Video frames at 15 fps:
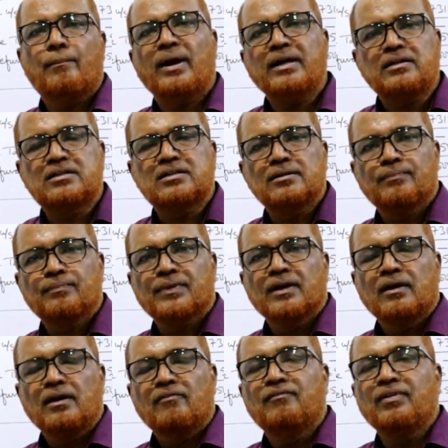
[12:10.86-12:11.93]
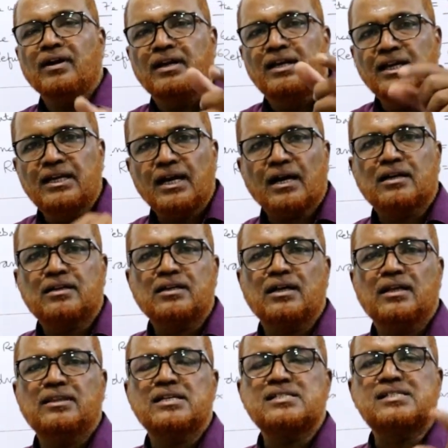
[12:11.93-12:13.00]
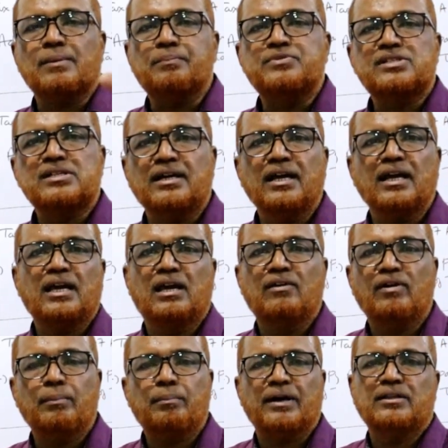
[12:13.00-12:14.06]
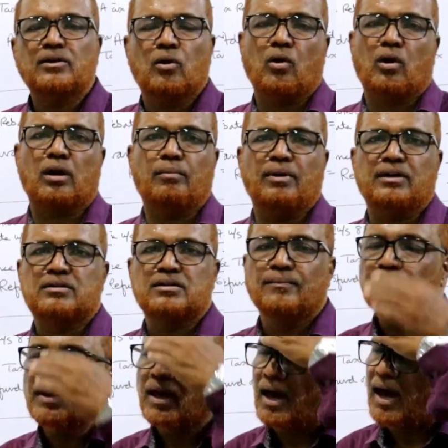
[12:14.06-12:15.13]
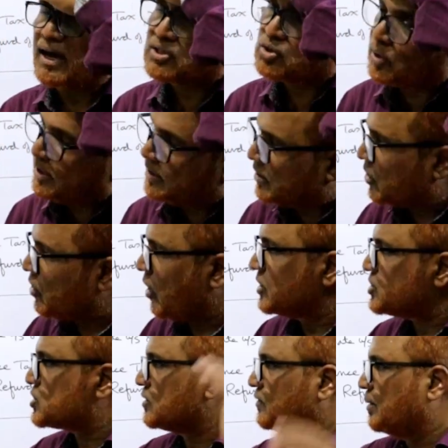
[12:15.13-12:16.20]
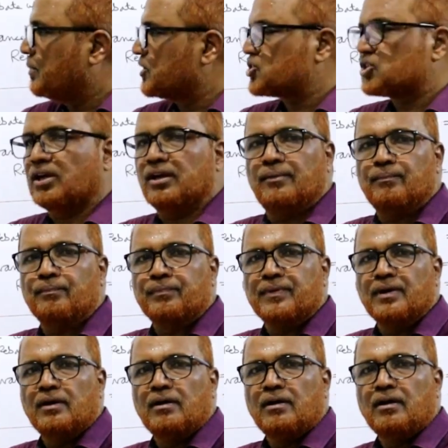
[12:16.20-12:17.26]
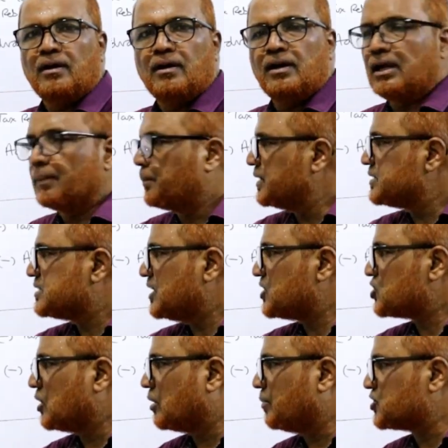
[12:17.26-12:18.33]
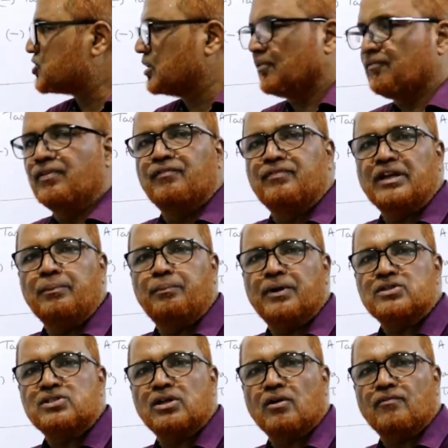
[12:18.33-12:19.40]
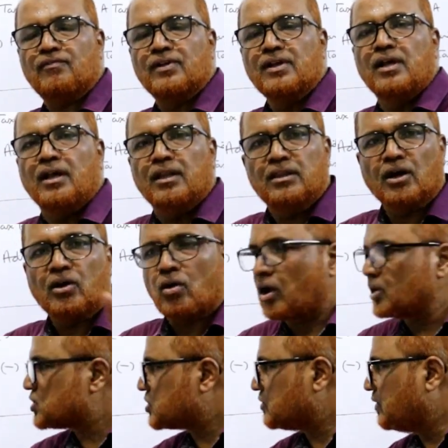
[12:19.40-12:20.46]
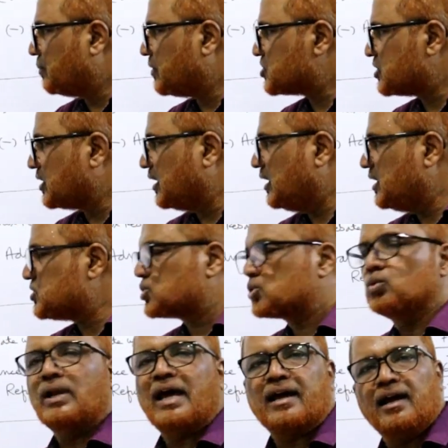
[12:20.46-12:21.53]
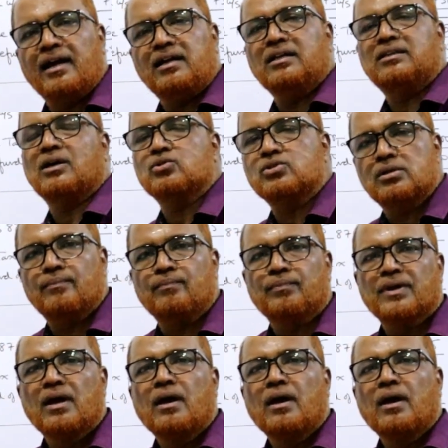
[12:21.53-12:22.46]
But we deduct the subsidy given by the government. Actually the cost of the machinery, depreciation on machinery, 15% off. The cost of the machinery is 2,80,000